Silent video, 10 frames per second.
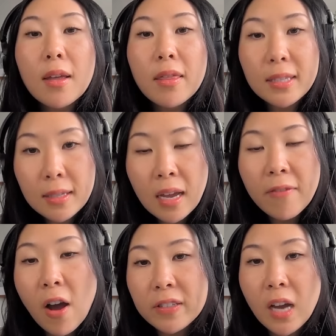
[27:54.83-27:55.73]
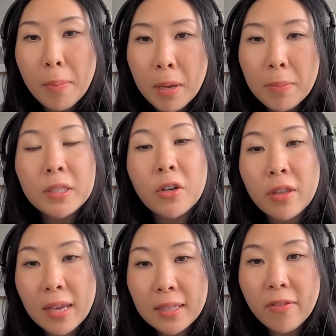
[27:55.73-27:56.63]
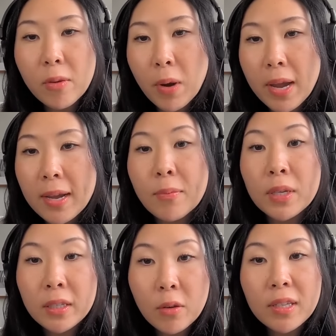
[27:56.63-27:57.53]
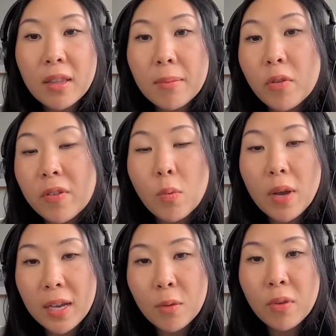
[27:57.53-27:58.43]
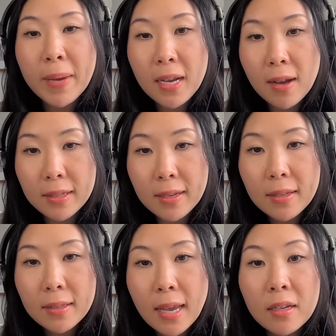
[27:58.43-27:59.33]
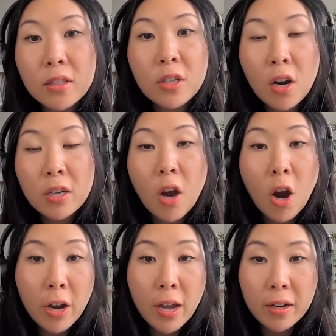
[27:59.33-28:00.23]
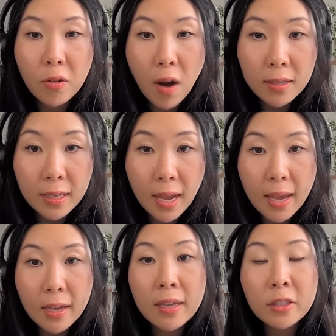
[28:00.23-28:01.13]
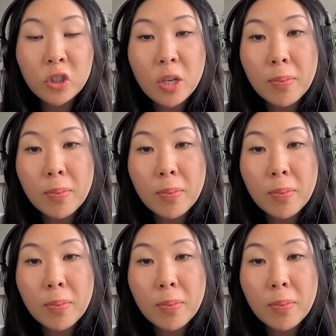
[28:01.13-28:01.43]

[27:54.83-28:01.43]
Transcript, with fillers: This is kind of off topic, but during Thanksgiving break, I went to go see the movie Wicked with my cousins, and it stars Ariana Grande, and she